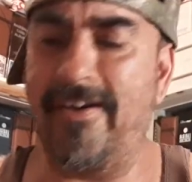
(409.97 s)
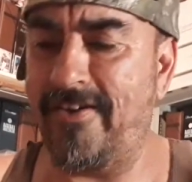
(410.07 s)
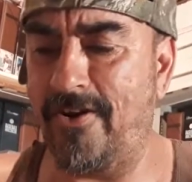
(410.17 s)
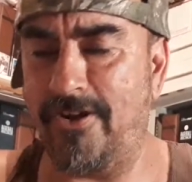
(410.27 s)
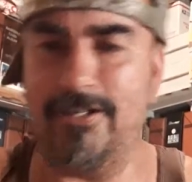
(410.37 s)

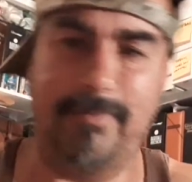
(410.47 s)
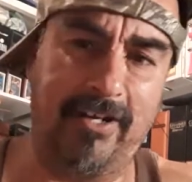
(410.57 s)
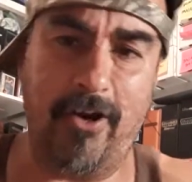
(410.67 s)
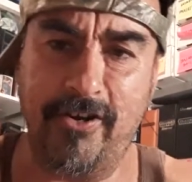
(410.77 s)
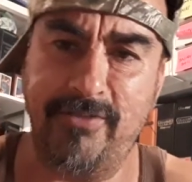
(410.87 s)
because my
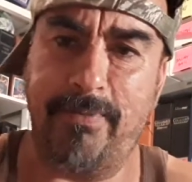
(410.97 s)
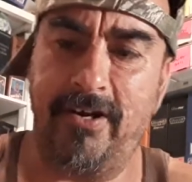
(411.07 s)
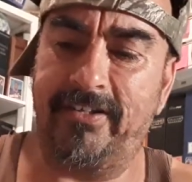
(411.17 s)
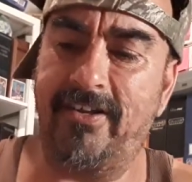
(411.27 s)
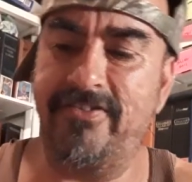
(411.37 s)
car is
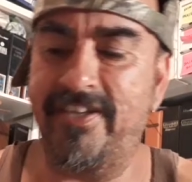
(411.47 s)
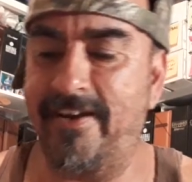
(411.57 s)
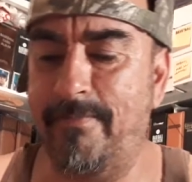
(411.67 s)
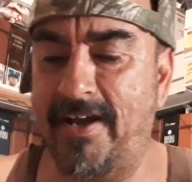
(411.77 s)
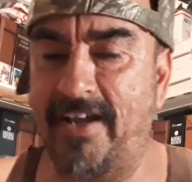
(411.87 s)
parked outside
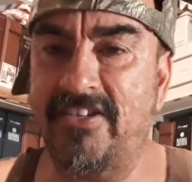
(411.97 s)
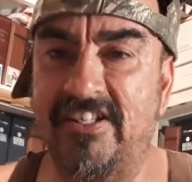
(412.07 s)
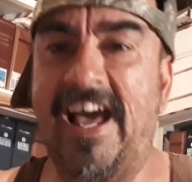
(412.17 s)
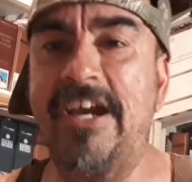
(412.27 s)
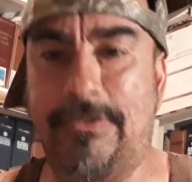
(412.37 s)
of my
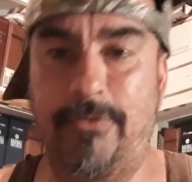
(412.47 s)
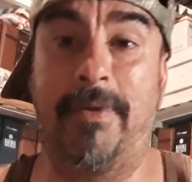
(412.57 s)
slash room,